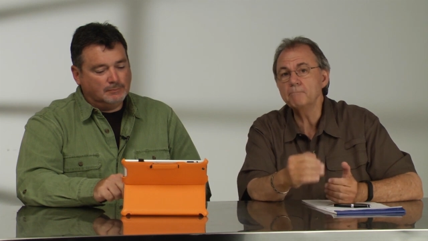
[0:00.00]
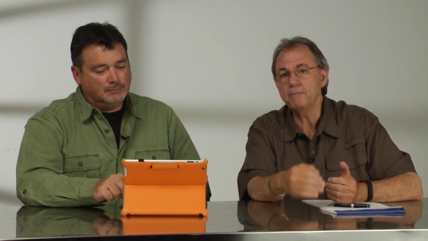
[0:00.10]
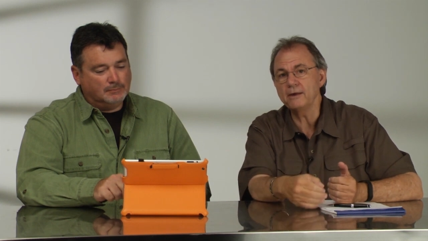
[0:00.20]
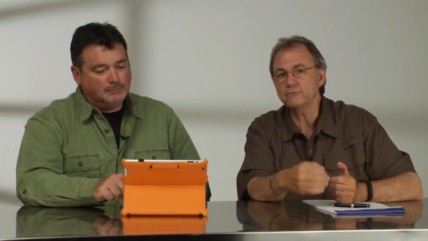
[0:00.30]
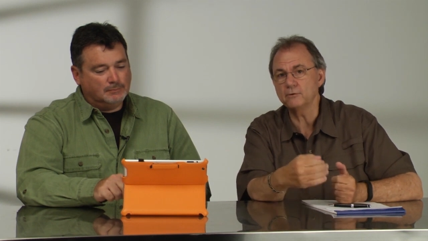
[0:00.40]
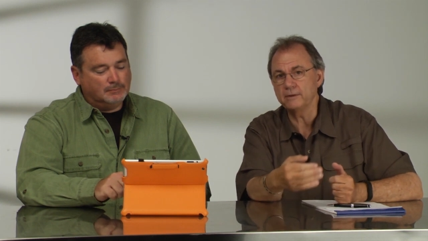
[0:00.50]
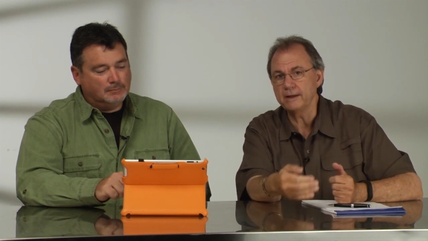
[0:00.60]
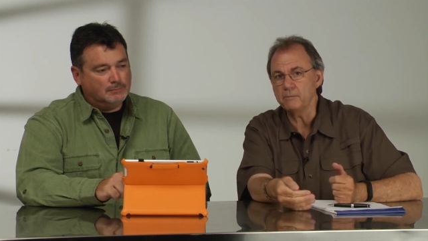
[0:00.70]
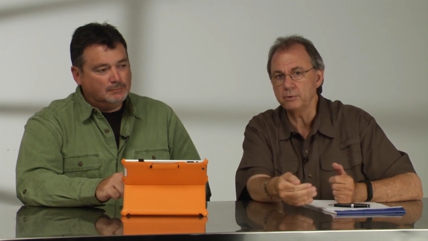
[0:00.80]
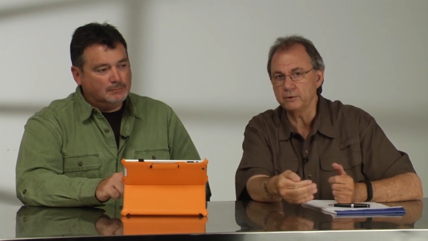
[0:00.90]
Speaker 1: based on the
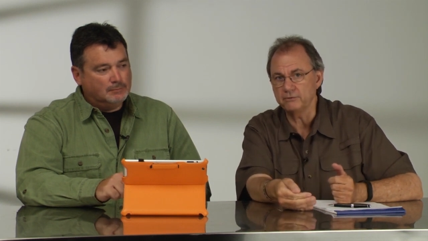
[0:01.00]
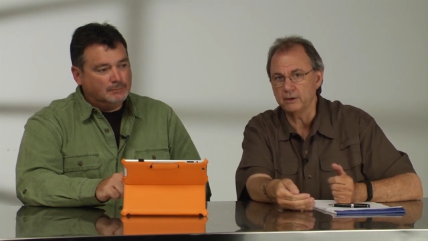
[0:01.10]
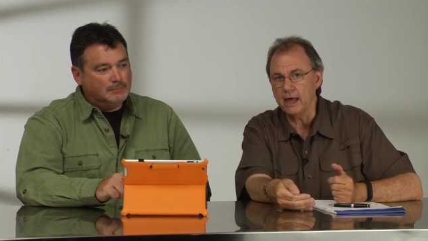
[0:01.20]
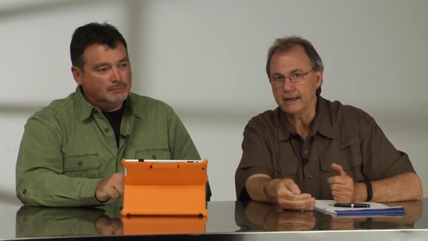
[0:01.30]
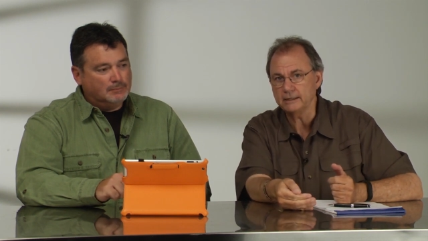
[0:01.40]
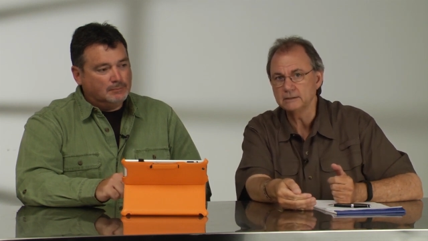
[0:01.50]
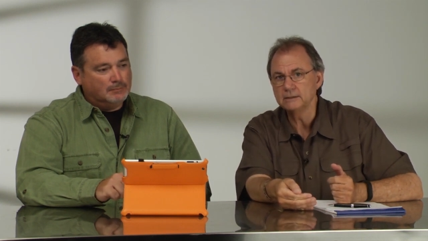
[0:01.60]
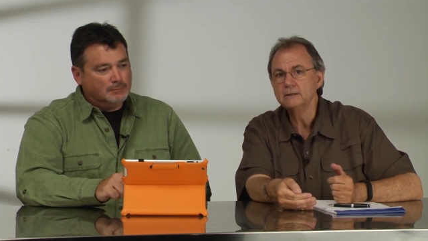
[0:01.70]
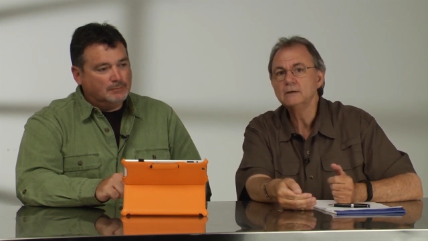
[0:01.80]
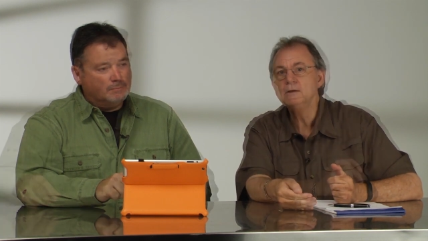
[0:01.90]
output of the light.
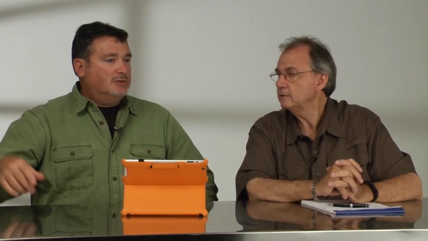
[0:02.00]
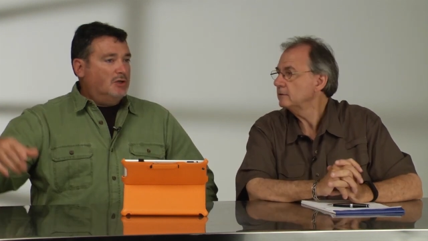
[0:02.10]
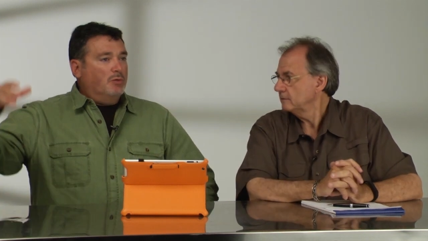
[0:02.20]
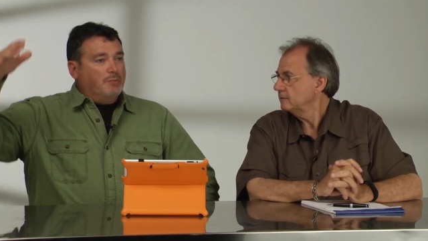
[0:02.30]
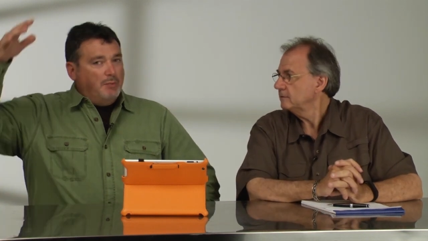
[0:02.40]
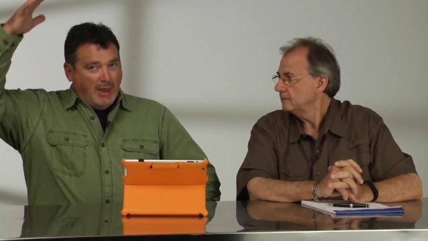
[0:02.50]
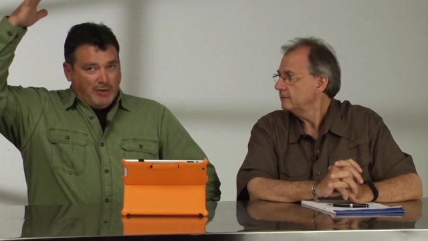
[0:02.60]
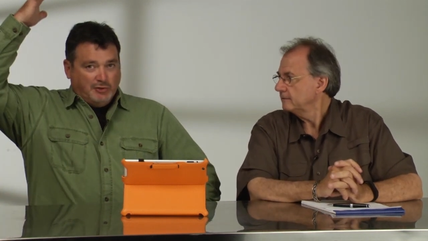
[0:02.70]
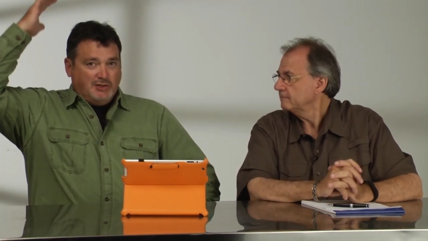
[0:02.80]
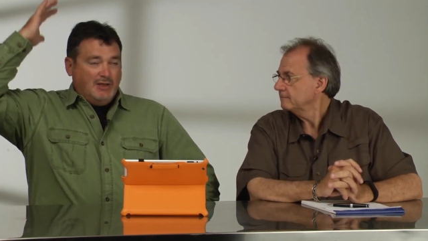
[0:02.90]
Speaker 2: So
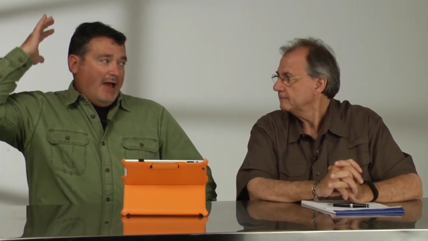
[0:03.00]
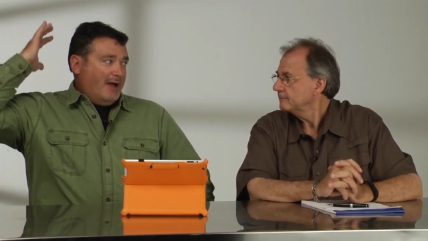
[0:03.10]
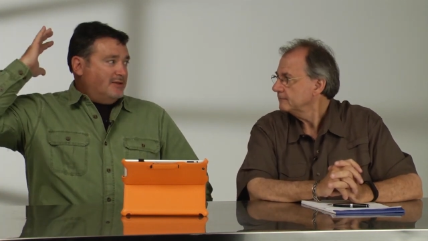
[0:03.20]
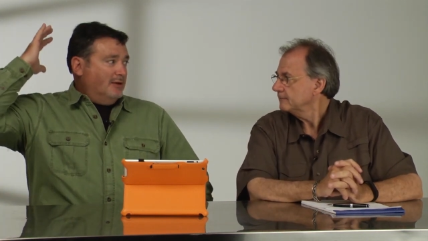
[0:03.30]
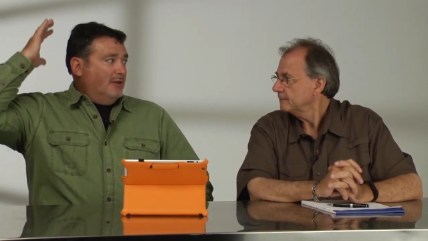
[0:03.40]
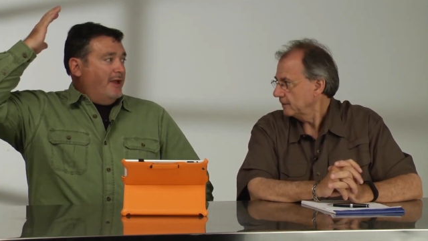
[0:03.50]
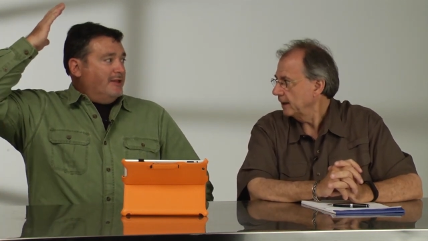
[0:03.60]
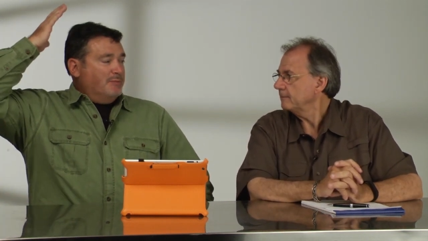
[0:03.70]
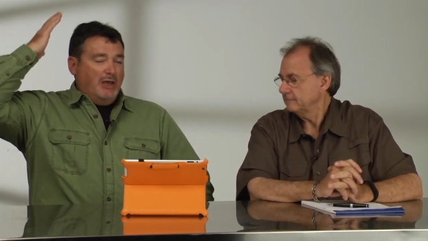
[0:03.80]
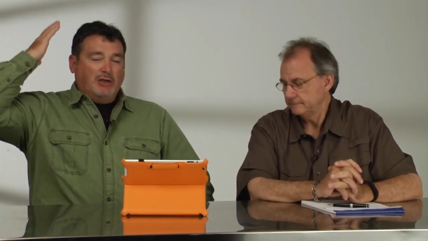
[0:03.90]
you'll see accent
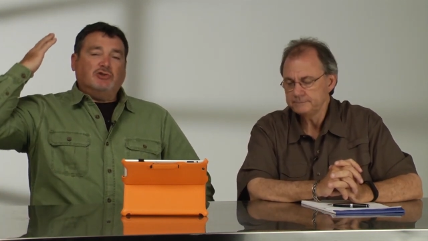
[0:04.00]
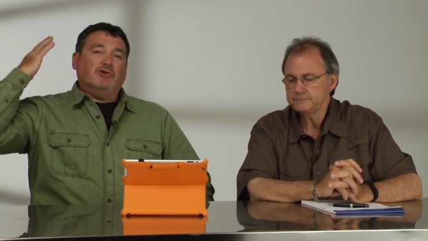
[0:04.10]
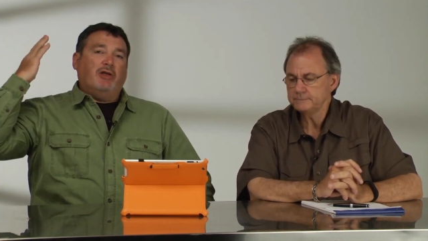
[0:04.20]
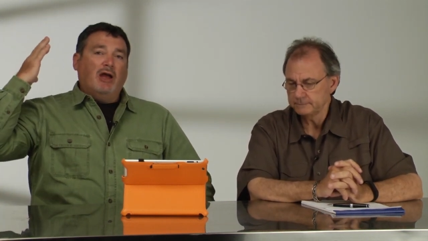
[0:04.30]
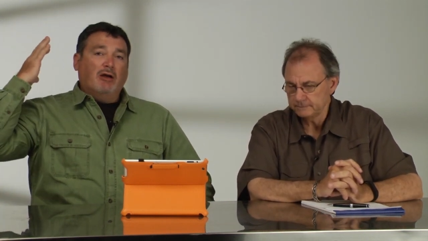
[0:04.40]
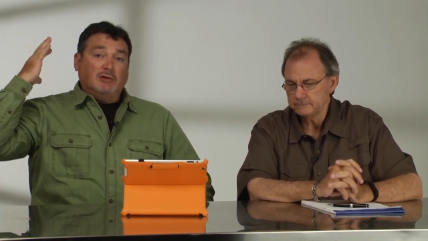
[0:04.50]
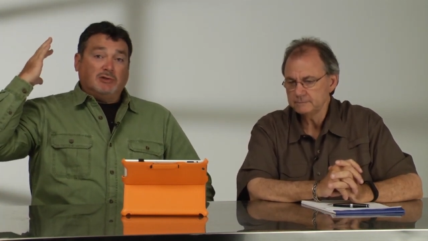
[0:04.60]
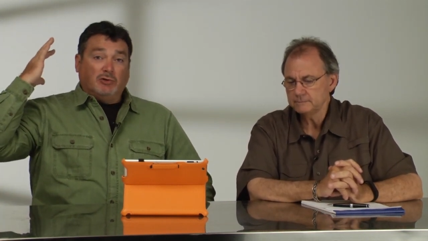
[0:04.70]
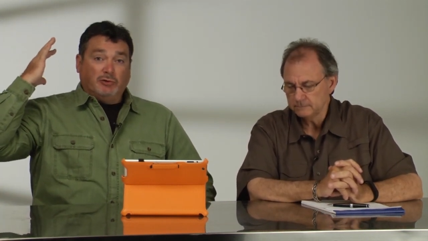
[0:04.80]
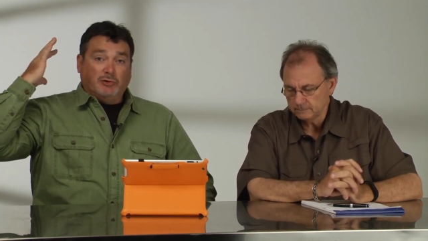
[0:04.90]
lights, yeah. making sure the hair and
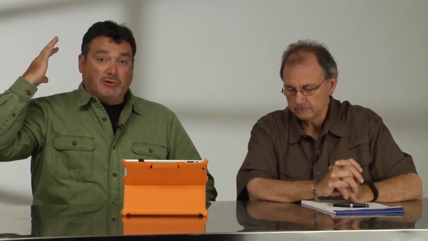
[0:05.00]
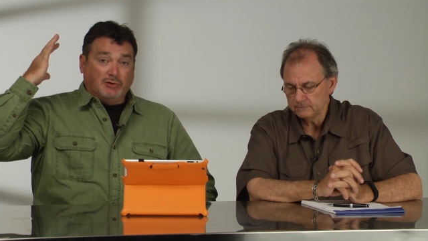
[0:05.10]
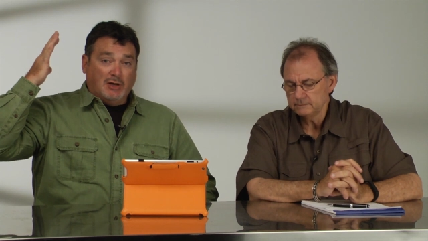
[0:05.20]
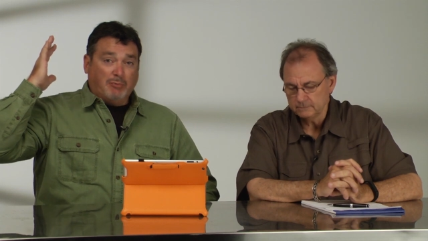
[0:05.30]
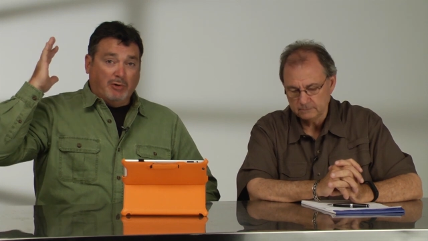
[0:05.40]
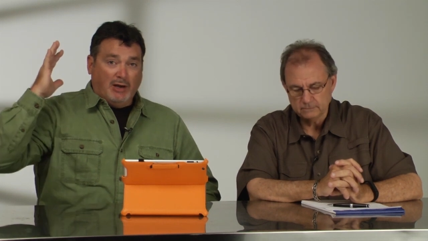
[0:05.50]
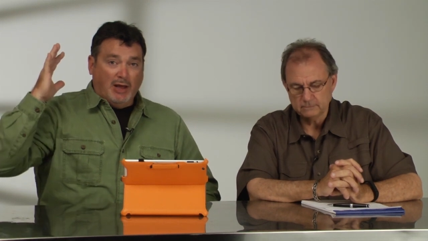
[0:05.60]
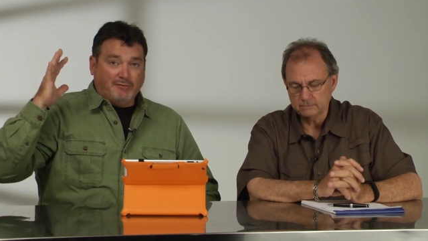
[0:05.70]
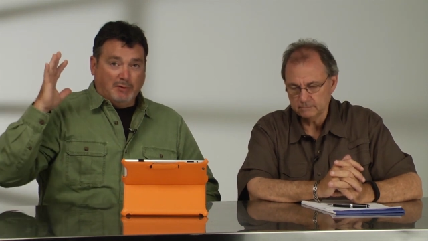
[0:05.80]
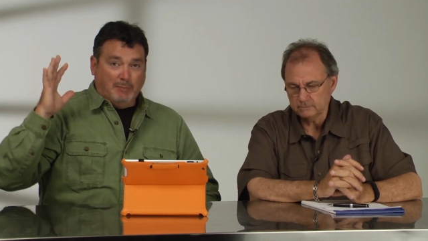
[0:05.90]
shoulders are separated
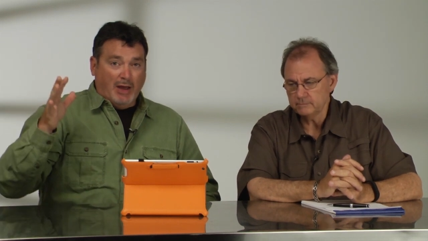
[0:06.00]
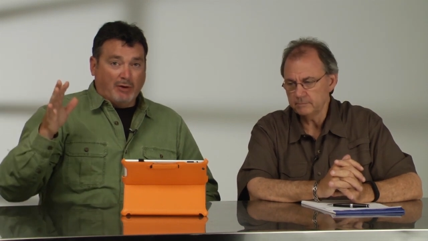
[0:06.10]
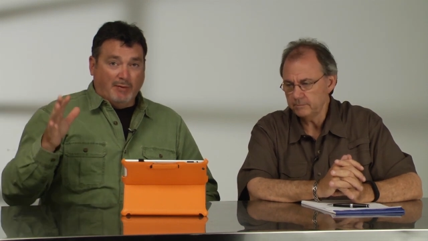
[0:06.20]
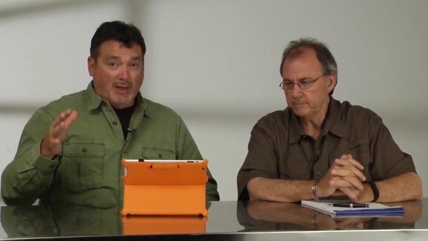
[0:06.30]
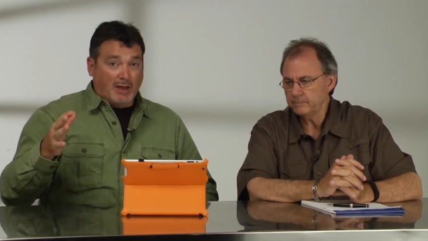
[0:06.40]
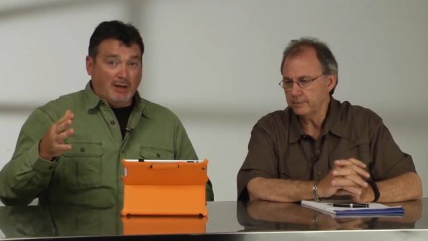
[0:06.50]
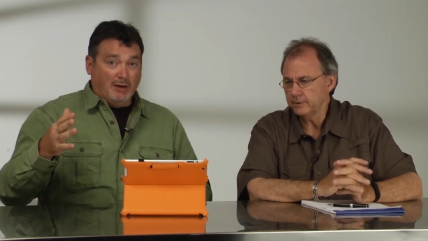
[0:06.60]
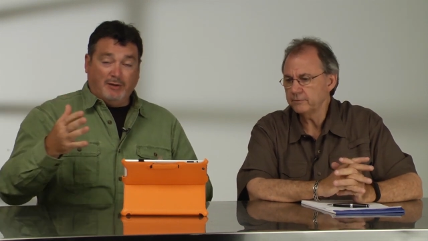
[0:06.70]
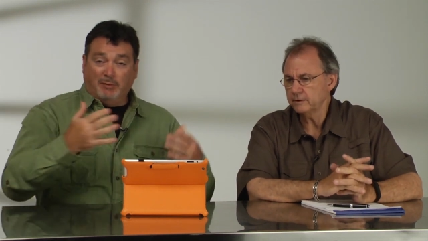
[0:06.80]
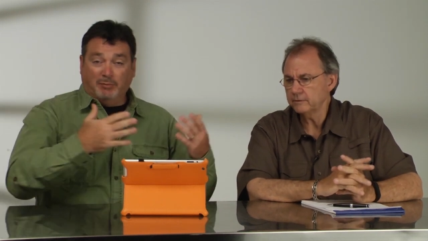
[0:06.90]
out from the background, that kind
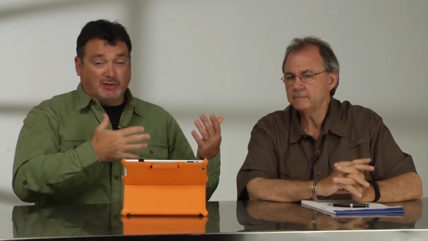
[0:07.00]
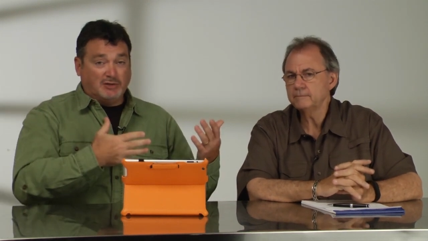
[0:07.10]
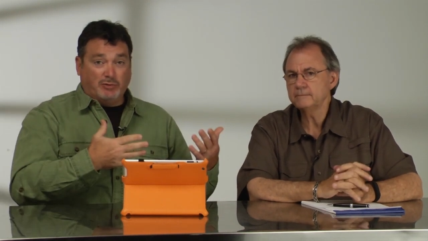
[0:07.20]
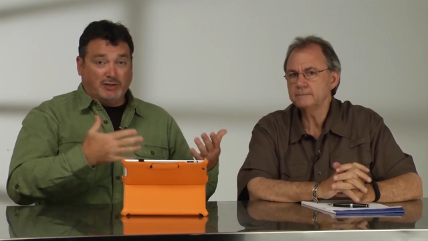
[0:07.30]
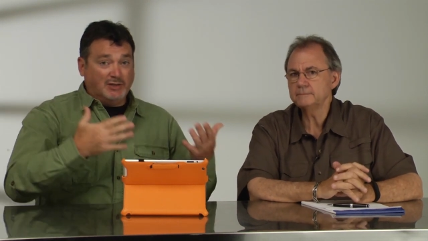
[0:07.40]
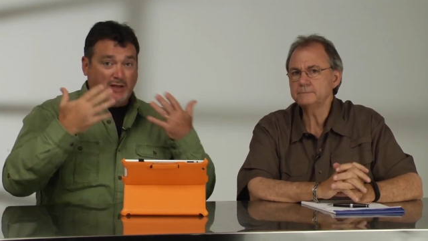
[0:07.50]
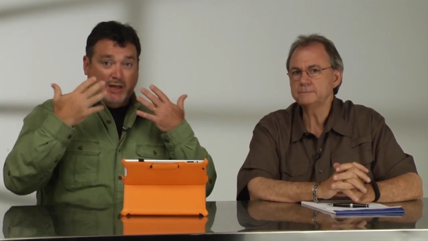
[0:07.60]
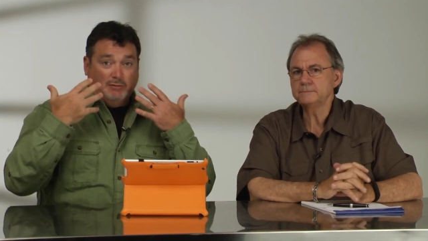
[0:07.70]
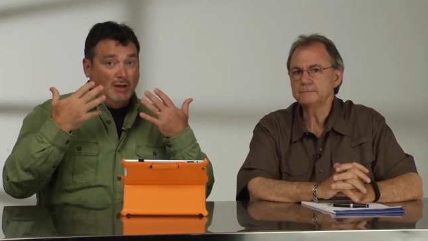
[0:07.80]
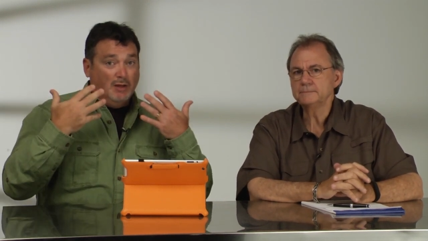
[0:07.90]
of thing. But as Tony said,